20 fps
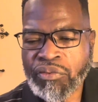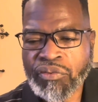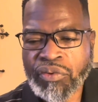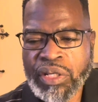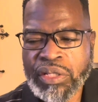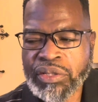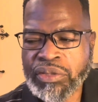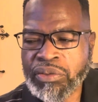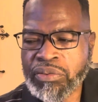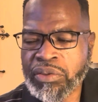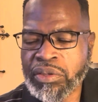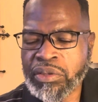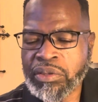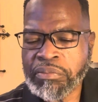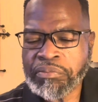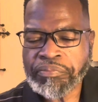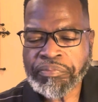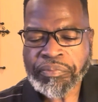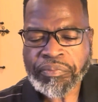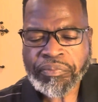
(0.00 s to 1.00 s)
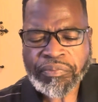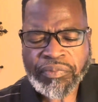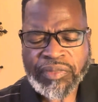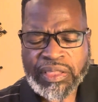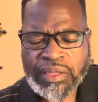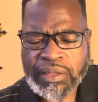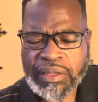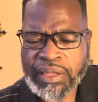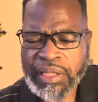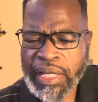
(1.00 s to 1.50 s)
ritual.
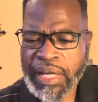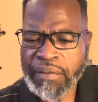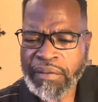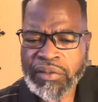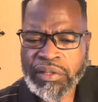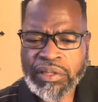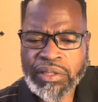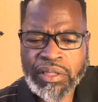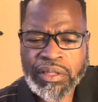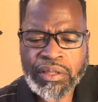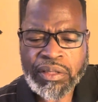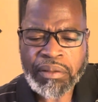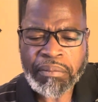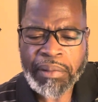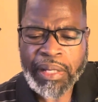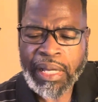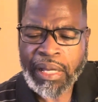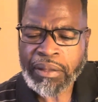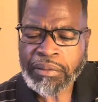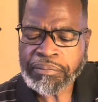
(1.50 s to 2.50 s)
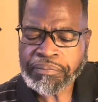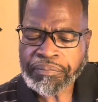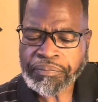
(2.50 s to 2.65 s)
It's never just about